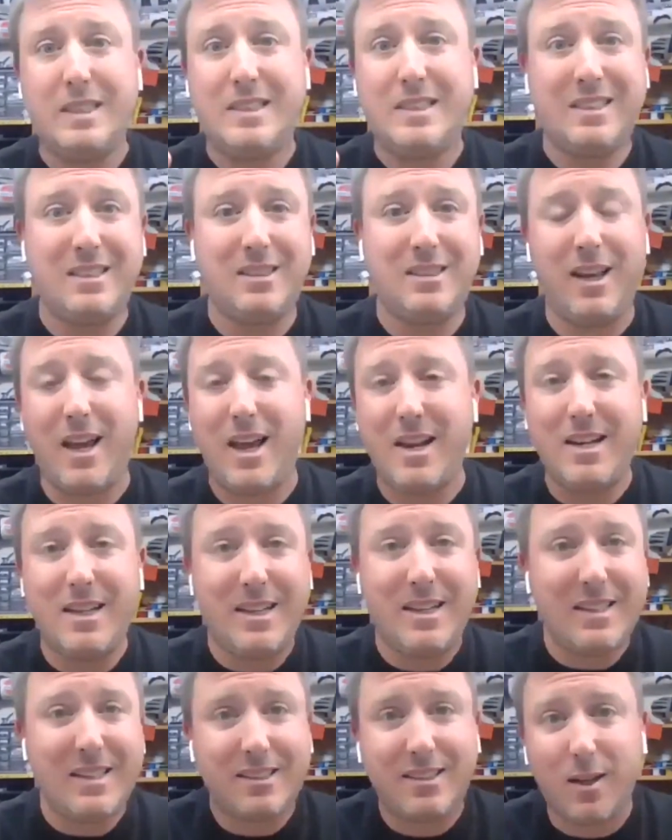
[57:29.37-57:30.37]
the end
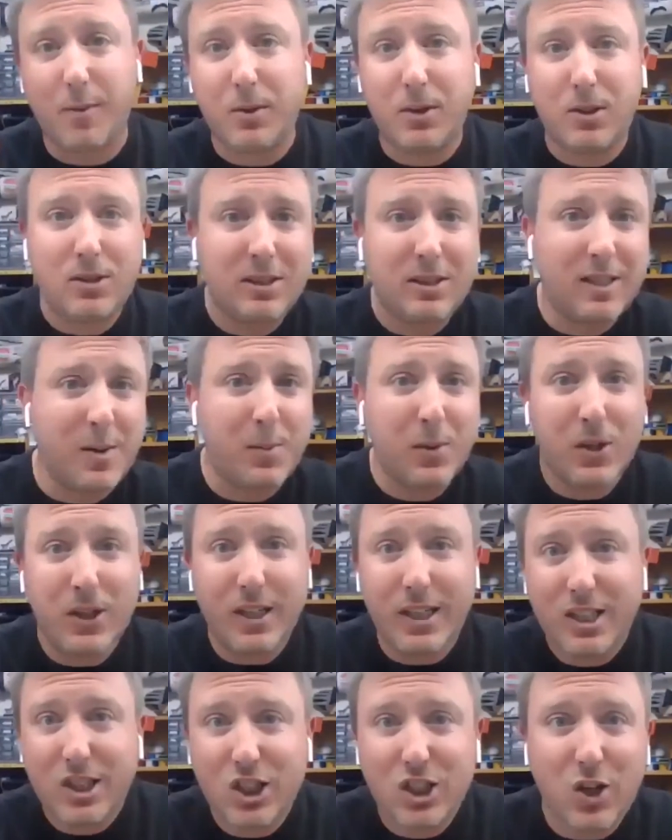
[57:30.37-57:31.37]
of the summer,
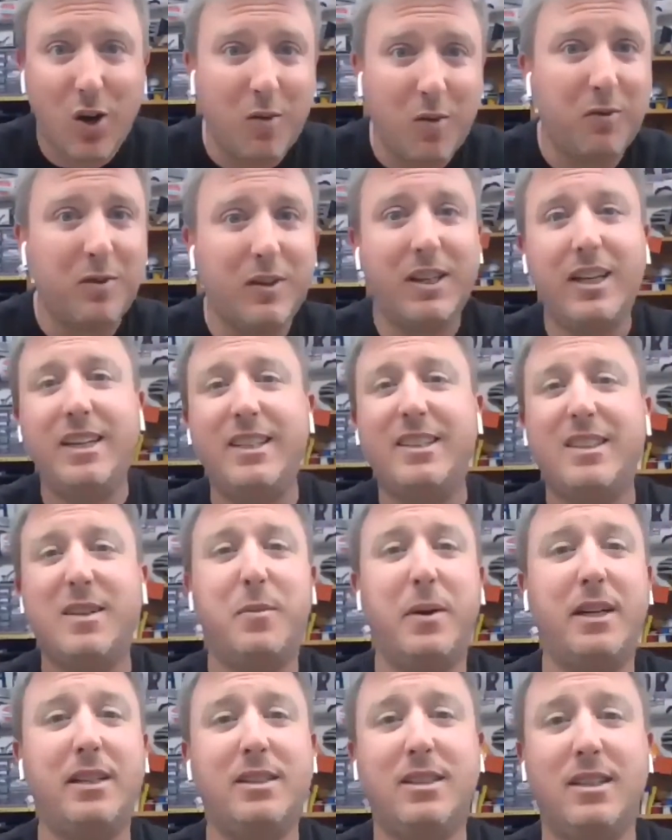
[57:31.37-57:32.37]
summerish, hopefully,
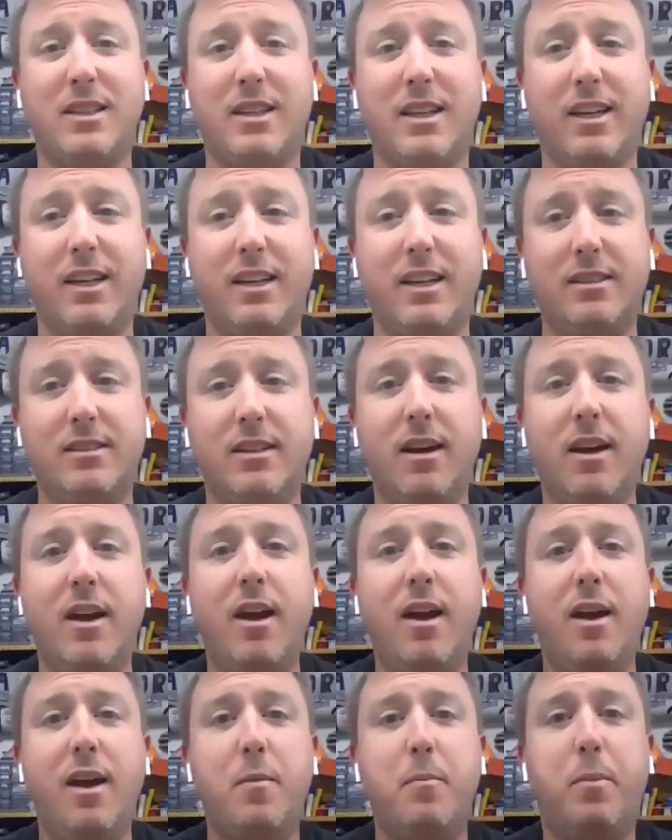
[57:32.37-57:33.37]
depends on things.
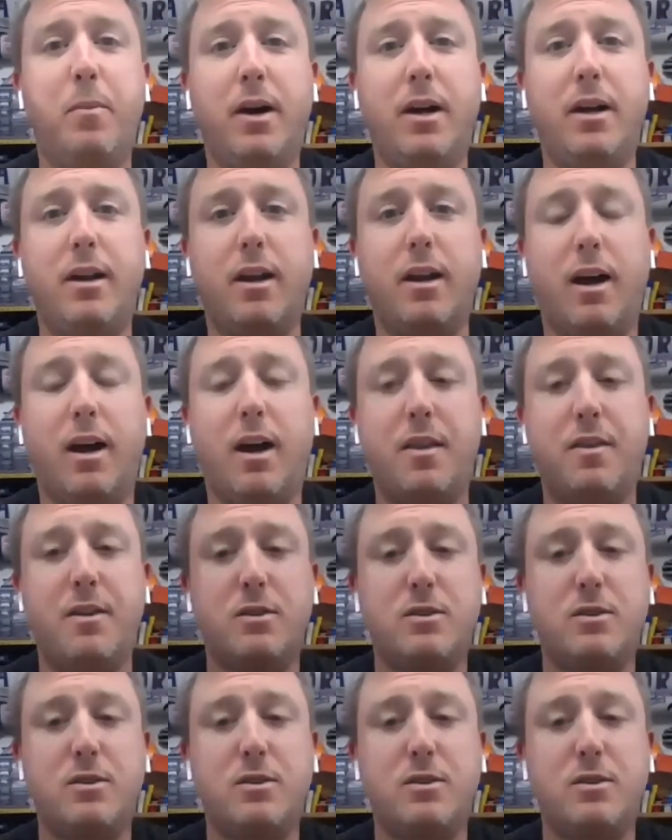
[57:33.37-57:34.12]
But uh,